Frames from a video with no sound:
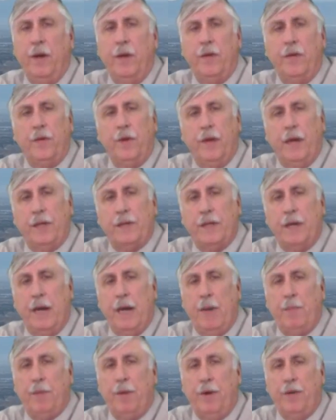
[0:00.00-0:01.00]
So that's the
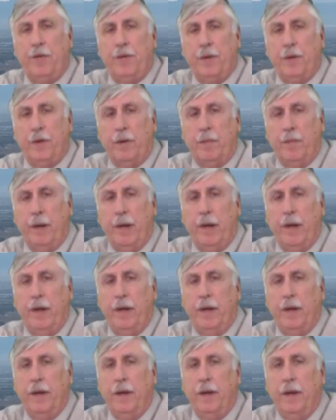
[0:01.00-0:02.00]
high points of the debate.
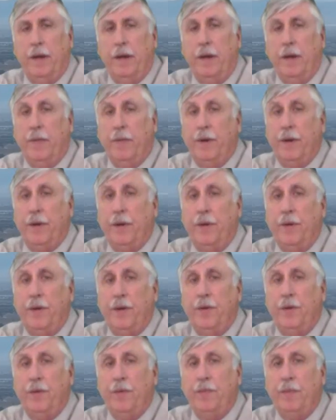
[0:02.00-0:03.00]
We are
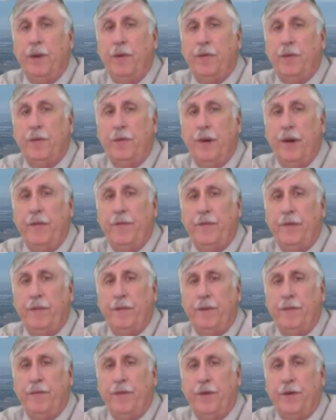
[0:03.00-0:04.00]
only 2 months away
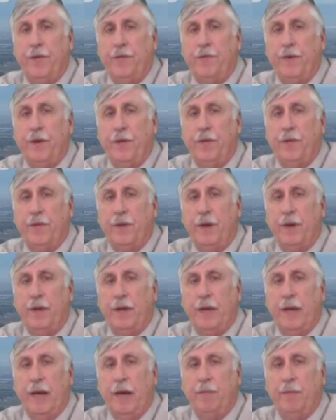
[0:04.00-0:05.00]
from the first votes on
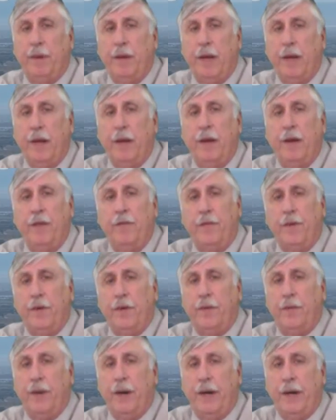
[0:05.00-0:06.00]
the campaign for
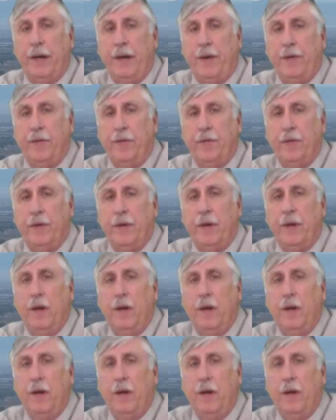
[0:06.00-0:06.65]
the White House.